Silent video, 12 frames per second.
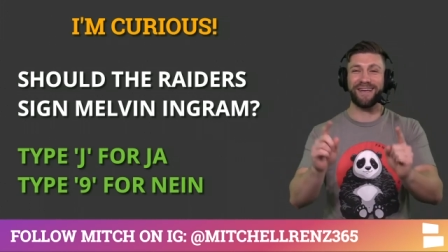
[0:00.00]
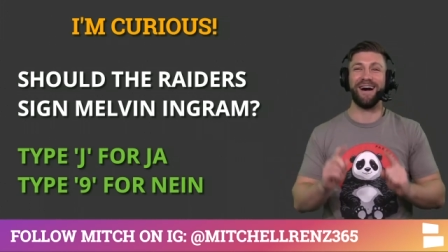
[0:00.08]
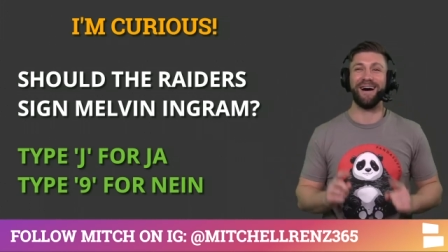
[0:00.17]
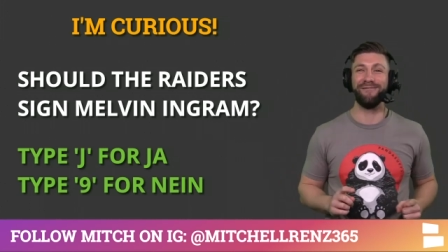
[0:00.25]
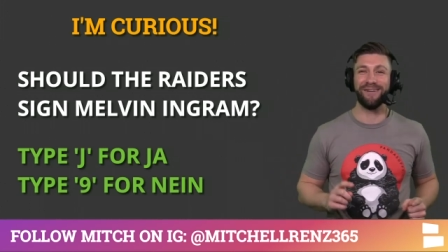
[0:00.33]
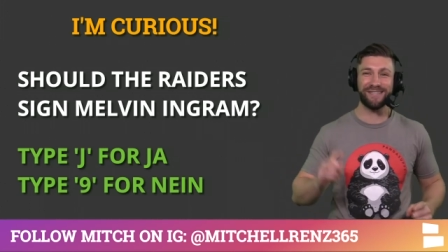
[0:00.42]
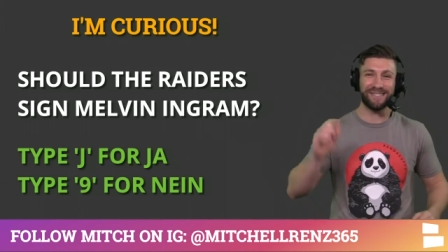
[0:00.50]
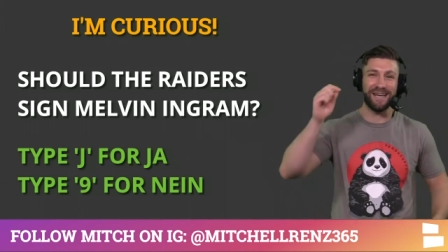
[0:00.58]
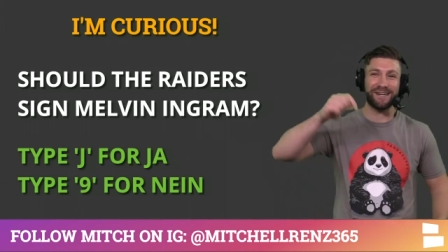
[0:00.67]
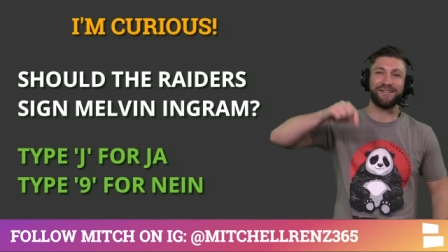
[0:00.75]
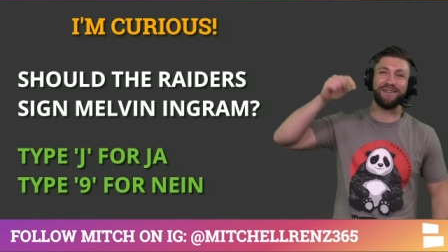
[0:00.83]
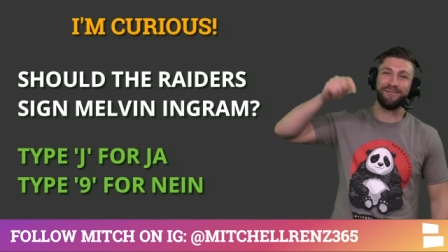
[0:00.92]
comments
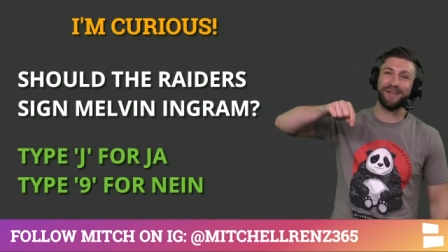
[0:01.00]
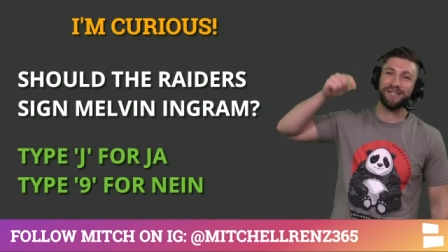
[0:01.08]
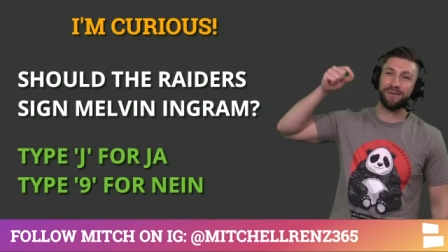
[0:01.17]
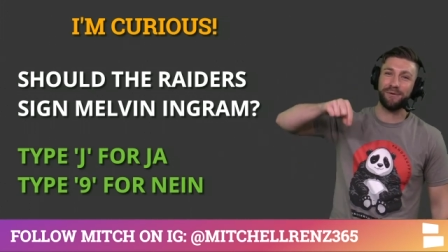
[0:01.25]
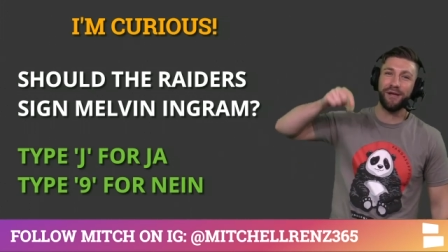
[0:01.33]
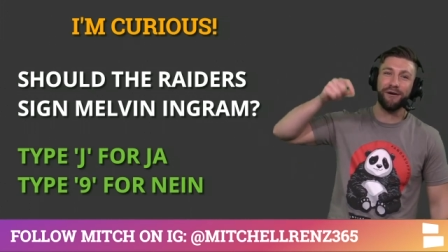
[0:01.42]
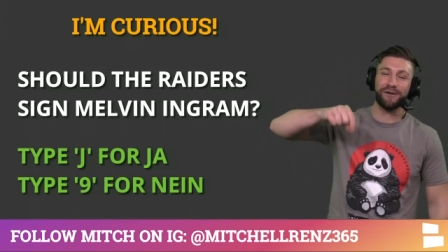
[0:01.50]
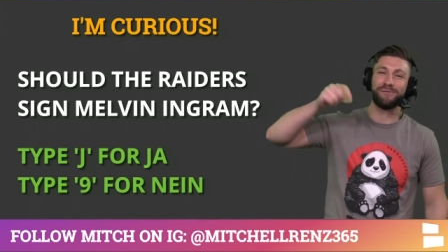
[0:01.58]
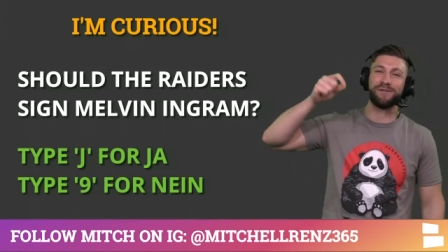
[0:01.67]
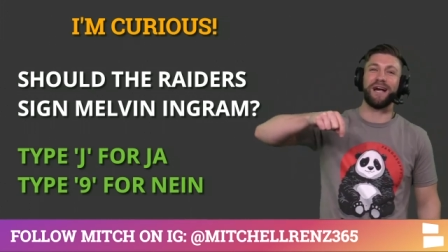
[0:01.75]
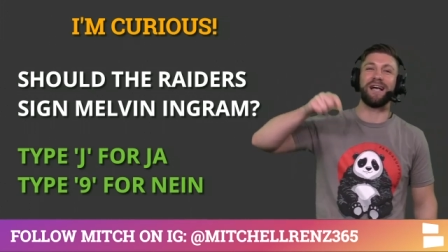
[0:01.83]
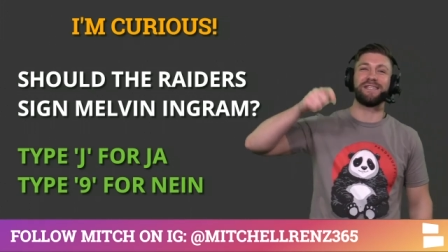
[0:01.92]
section because I'm curious
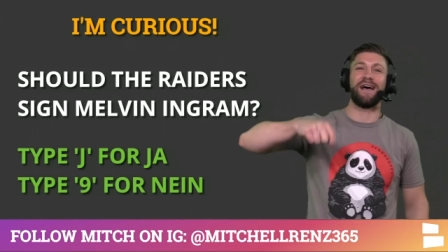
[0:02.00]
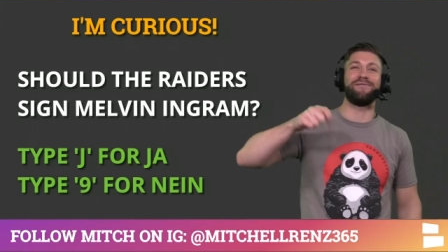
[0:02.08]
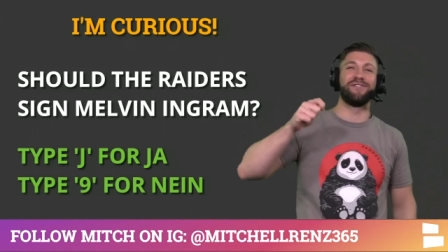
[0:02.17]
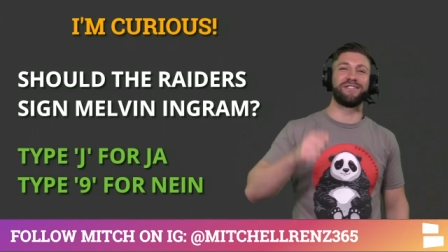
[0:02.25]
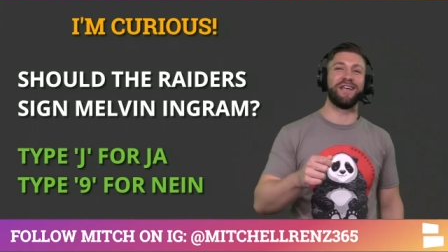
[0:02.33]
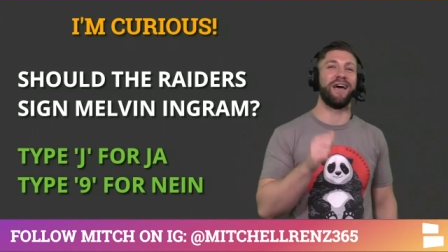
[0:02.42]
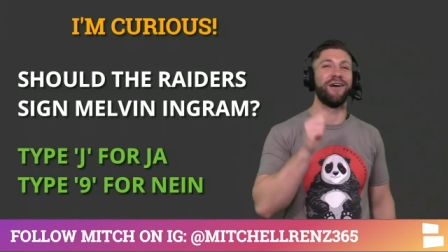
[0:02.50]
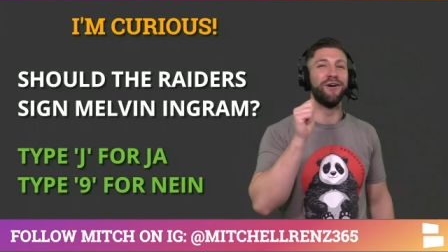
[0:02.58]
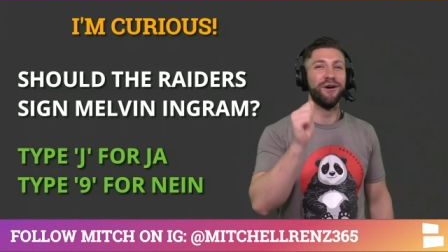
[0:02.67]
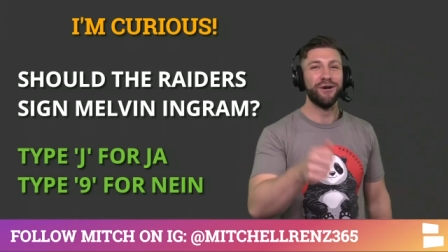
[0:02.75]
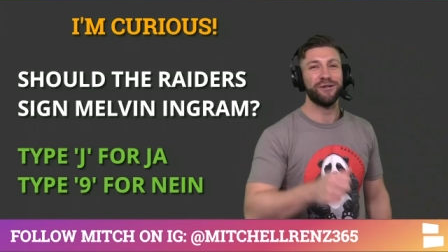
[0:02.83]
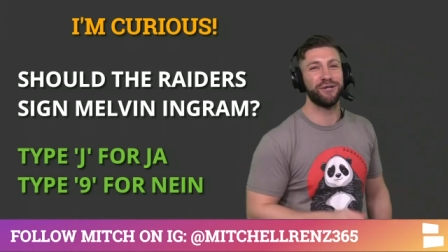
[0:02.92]
what you guys have to say.
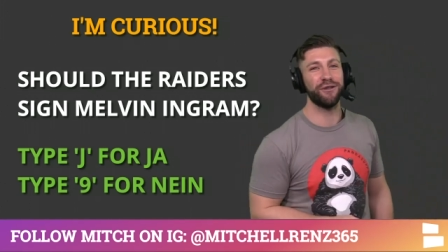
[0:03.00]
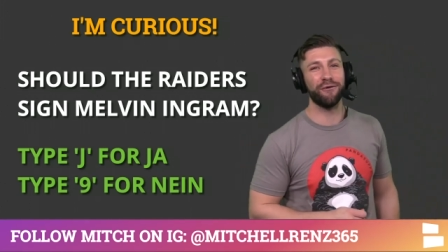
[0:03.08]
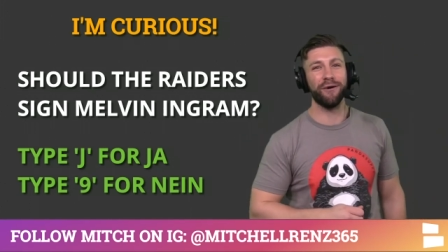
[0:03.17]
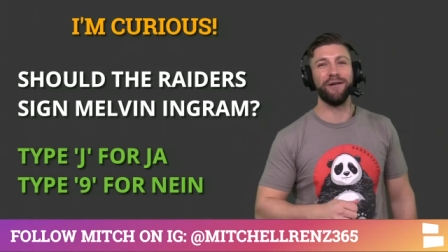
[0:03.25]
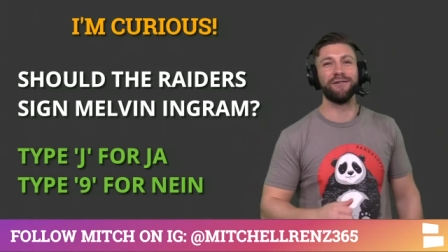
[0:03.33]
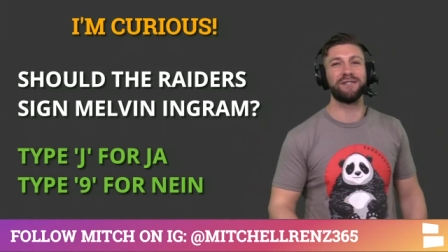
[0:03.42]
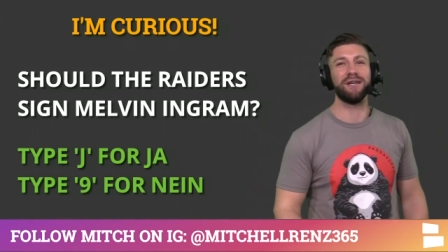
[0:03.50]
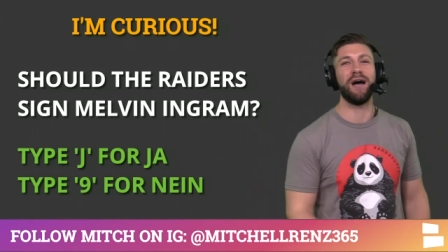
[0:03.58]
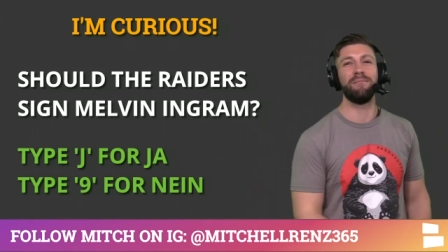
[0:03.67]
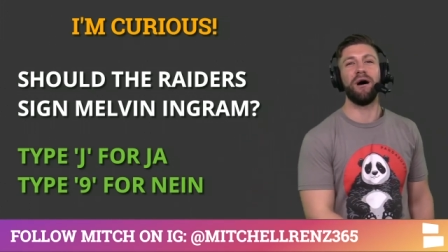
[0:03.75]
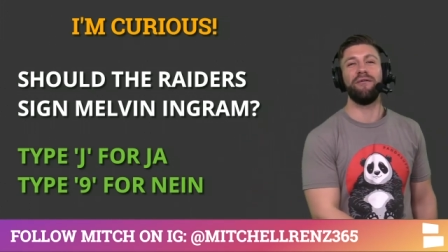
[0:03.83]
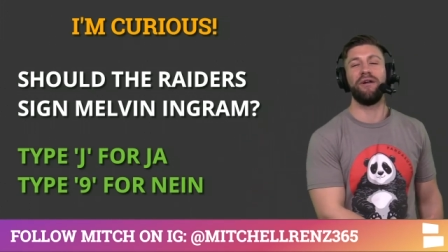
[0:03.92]
Should the Raiders
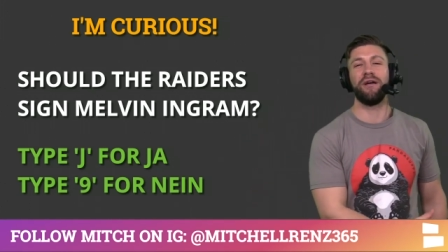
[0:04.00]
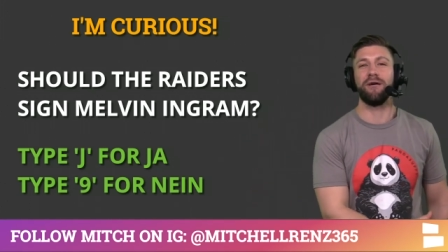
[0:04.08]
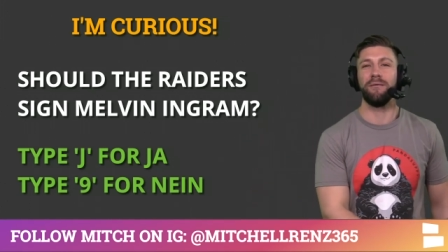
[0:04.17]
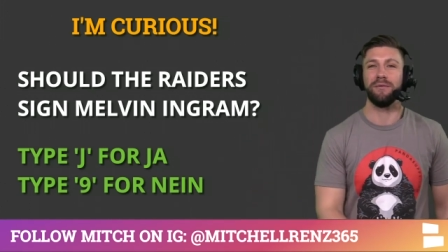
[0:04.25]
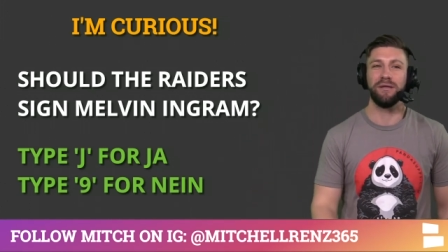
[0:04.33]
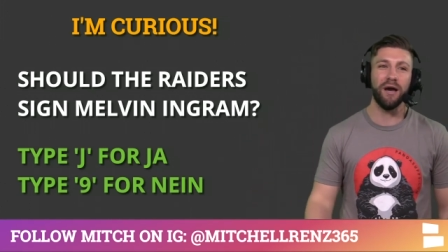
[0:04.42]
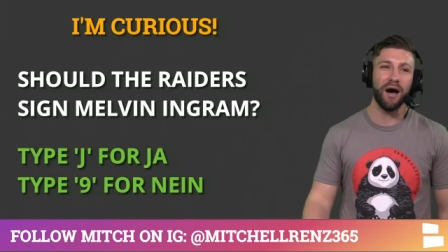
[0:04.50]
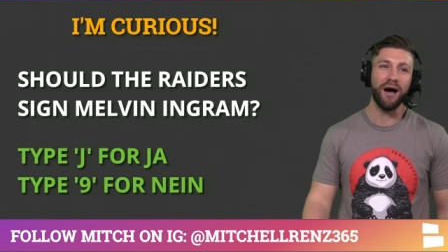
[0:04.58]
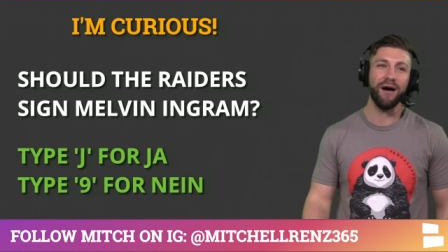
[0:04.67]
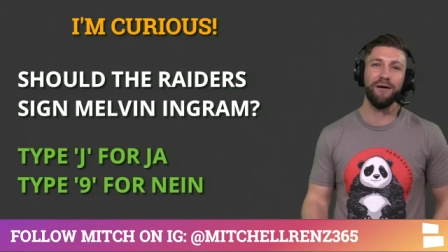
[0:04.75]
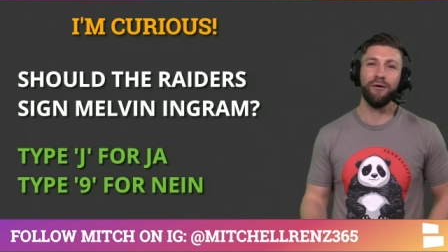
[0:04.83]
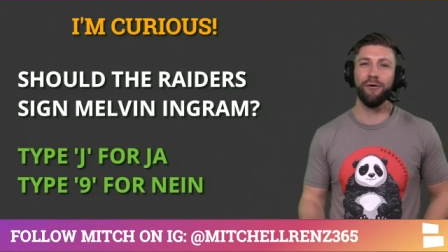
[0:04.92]
sign Melvin Ingram?
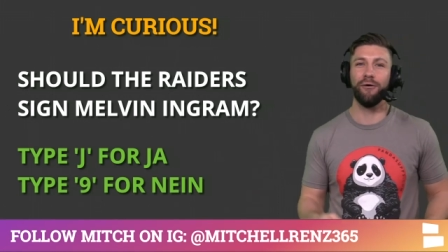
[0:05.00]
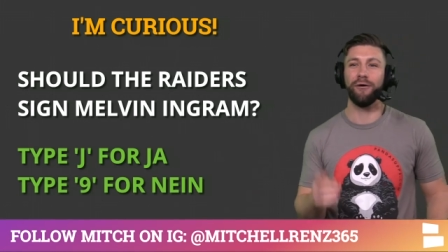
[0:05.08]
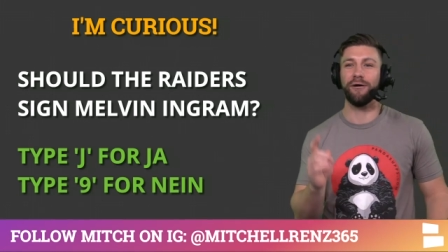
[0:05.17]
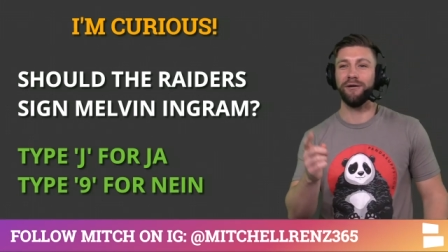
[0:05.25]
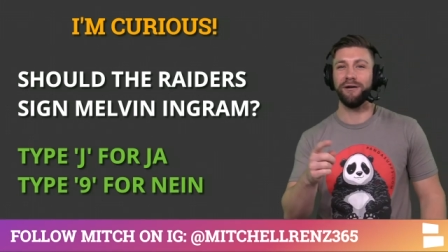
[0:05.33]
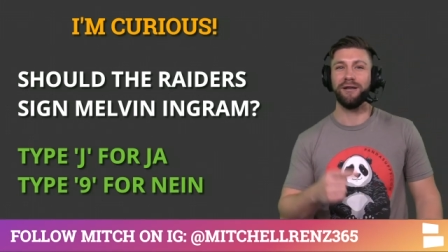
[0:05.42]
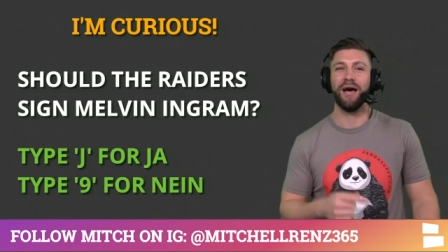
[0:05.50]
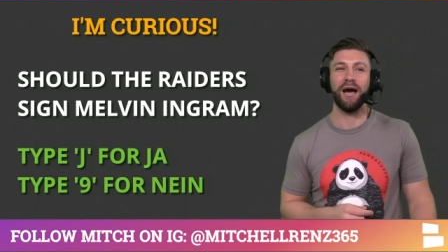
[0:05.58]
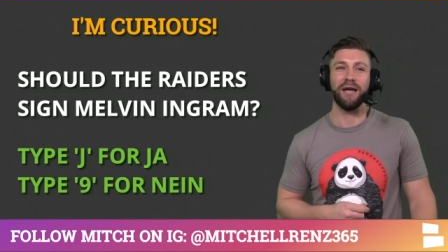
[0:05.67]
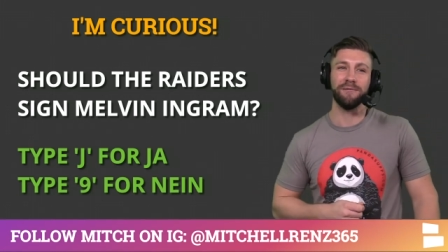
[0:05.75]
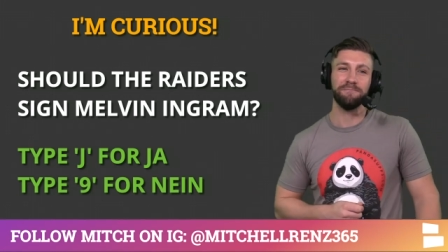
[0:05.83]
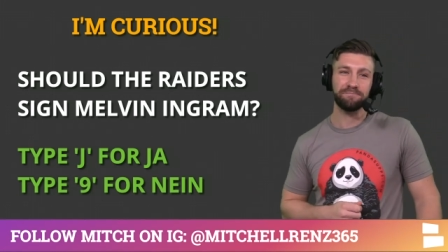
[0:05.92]
Yeah or
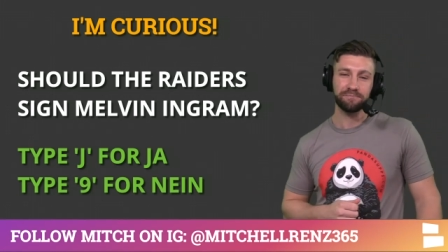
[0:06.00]
nine?